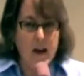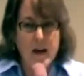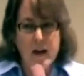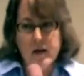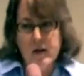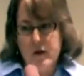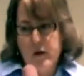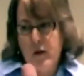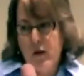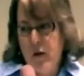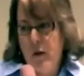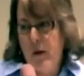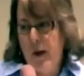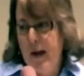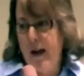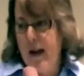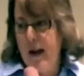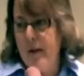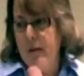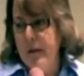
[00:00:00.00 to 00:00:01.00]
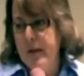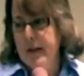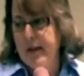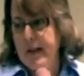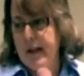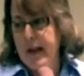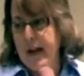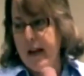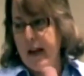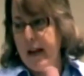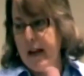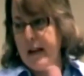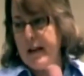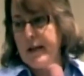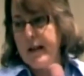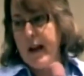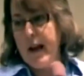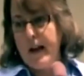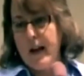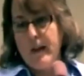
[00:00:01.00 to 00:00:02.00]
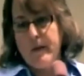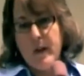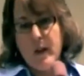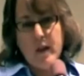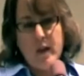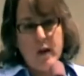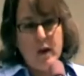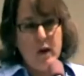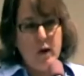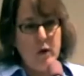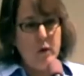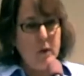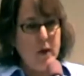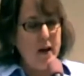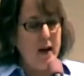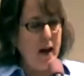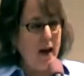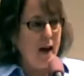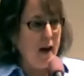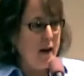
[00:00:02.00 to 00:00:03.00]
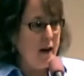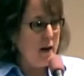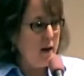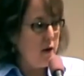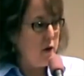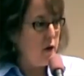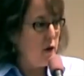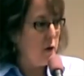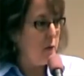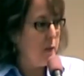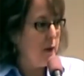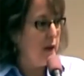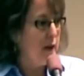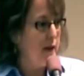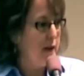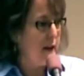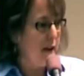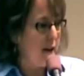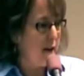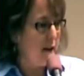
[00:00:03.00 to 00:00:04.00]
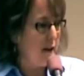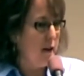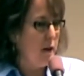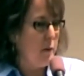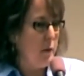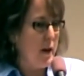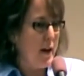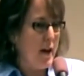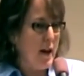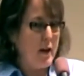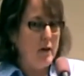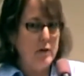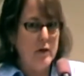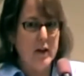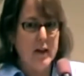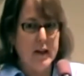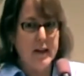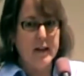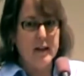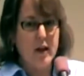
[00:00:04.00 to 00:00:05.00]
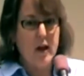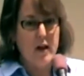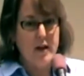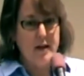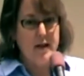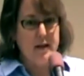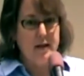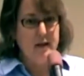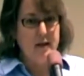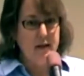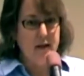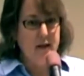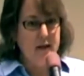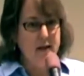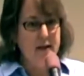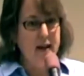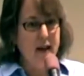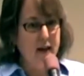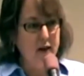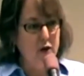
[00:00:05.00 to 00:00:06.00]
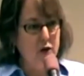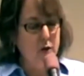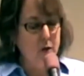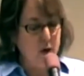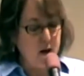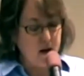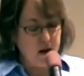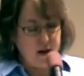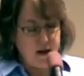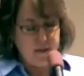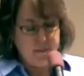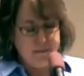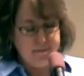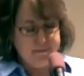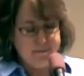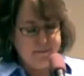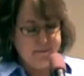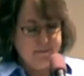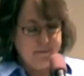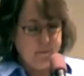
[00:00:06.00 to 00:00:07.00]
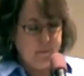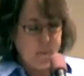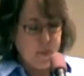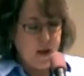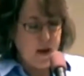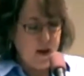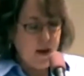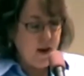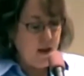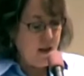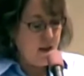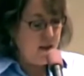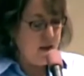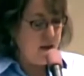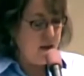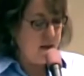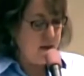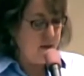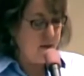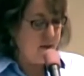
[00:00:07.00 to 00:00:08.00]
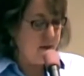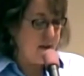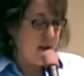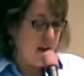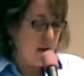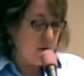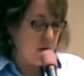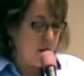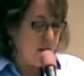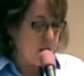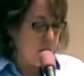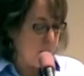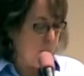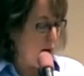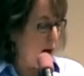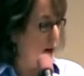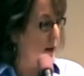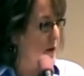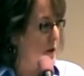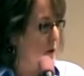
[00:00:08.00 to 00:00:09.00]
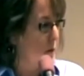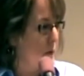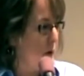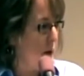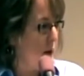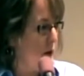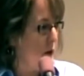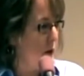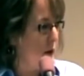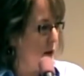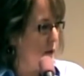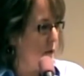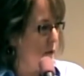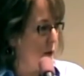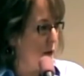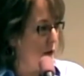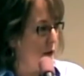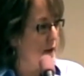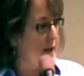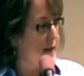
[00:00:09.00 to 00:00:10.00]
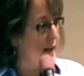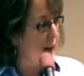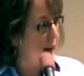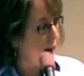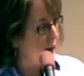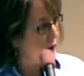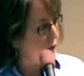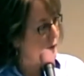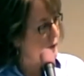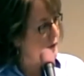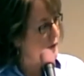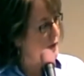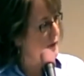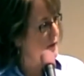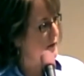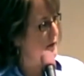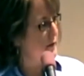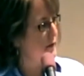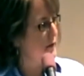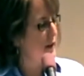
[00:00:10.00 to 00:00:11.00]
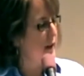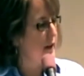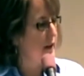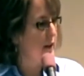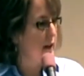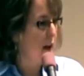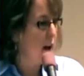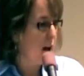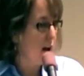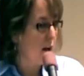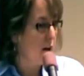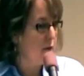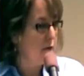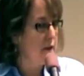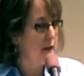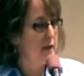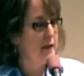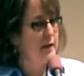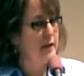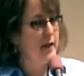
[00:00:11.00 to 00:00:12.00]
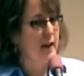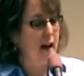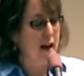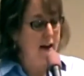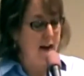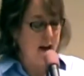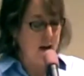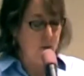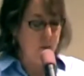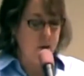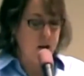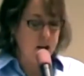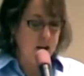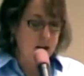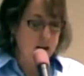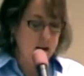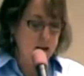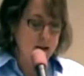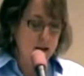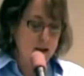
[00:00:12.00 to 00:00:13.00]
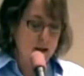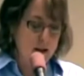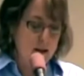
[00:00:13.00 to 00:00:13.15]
So the way I was seeing it is that even though we had a new building, we had really lost the sanctuary, the sacred space where you could feel safe and loved and at peace.